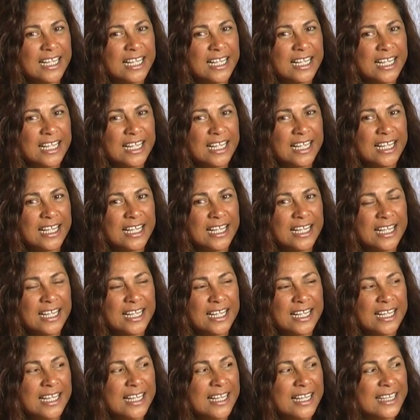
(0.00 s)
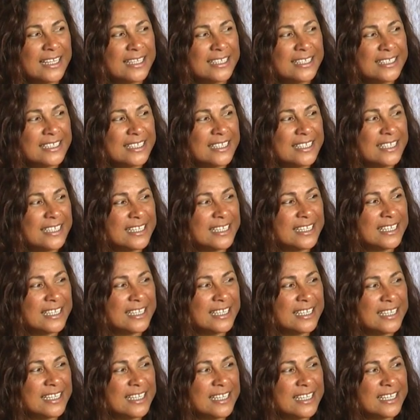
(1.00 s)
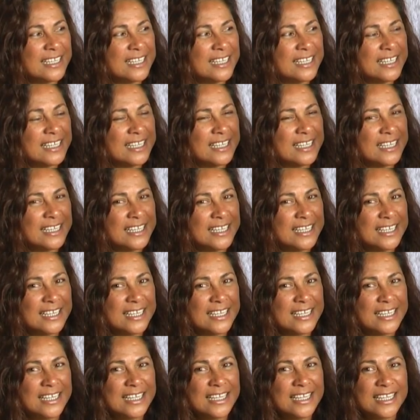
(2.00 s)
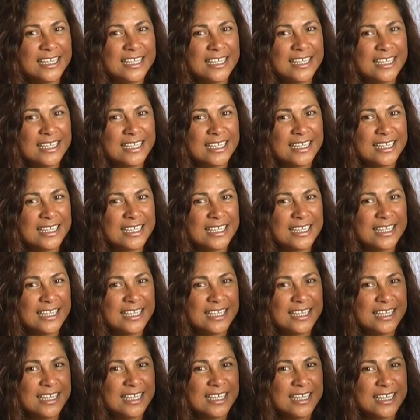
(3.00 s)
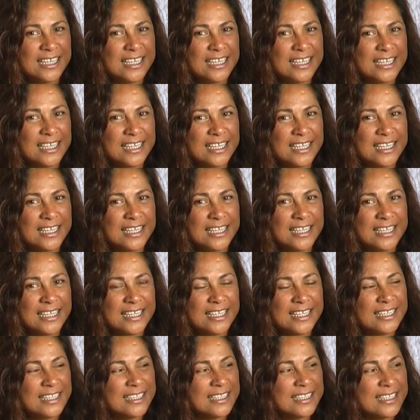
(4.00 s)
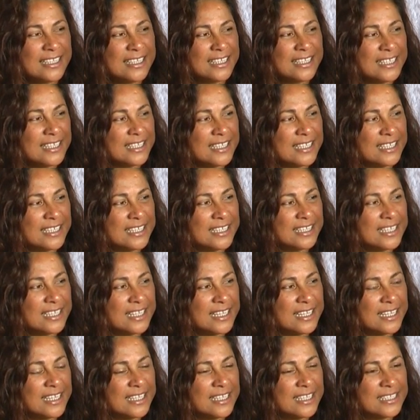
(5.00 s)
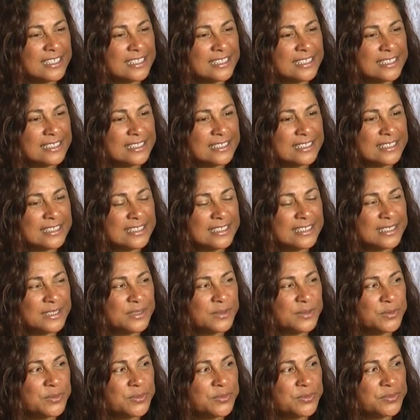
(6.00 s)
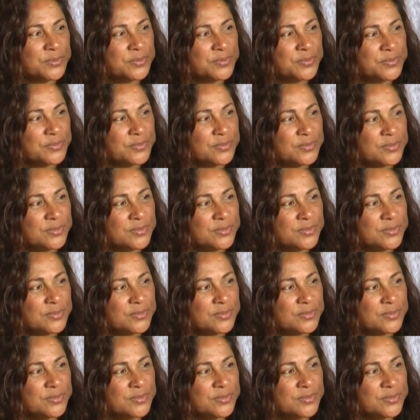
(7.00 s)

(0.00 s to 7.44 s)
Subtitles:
(not speaking)